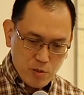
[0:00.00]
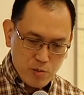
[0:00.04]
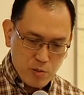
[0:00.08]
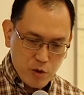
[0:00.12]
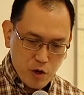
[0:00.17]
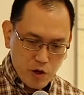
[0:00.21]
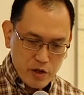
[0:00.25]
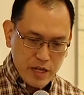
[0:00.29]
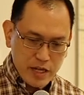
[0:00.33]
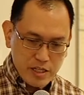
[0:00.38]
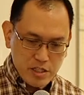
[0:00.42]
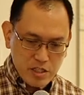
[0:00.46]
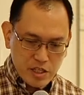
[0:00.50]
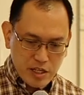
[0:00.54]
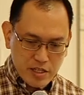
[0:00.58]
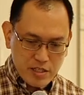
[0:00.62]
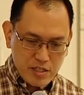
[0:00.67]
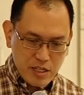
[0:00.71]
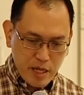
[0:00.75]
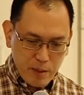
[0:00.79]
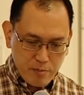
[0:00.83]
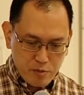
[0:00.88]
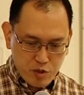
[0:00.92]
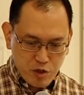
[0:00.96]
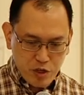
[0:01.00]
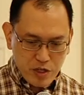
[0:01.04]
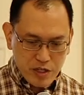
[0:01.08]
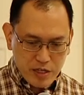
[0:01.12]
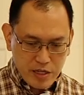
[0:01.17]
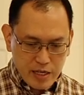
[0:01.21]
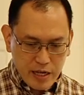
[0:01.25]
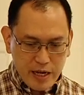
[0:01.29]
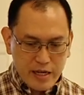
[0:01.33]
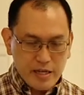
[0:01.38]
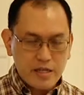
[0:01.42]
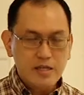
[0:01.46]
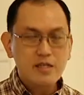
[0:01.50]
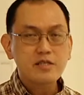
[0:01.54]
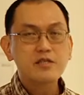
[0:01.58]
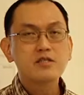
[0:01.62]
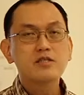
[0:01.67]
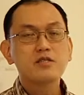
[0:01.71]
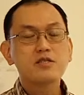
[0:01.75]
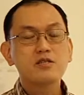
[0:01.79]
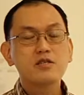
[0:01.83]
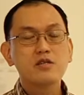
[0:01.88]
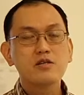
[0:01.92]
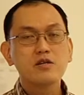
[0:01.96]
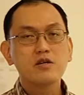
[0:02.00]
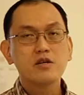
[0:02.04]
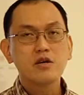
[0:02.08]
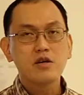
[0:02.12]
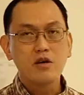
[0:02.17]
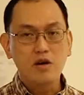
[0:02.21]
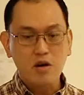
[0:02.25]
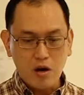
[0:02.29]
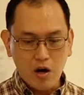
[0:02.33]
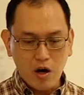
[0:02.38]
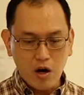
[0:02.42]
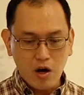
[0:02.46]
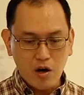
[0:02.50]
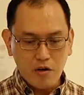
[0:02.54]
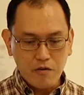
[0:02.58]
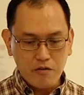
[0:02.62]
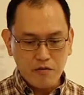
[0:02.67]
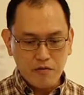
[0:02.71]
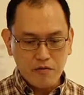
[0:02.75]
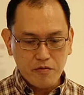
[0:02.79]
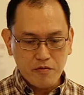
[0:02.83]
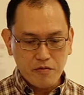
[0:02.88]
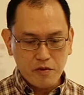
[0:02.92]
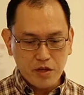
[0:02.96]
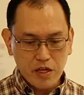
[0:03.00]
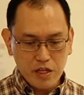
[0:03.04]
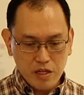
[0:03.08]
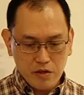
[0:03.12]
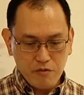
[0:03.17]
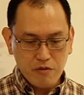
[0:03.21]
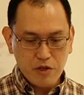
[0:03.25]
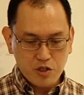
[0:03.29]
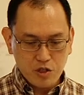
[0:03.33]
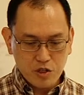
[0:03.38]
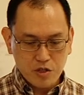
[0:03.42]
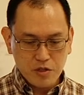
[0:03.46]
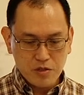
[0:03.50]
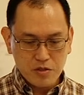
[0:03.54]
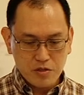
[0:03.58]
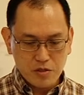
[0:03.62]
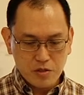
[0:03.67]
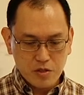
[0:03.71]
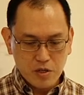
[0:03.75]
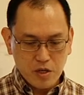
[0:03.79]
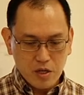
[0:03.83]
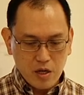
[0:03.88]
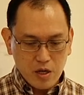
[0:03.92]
more than just capturing the likeness of individuals.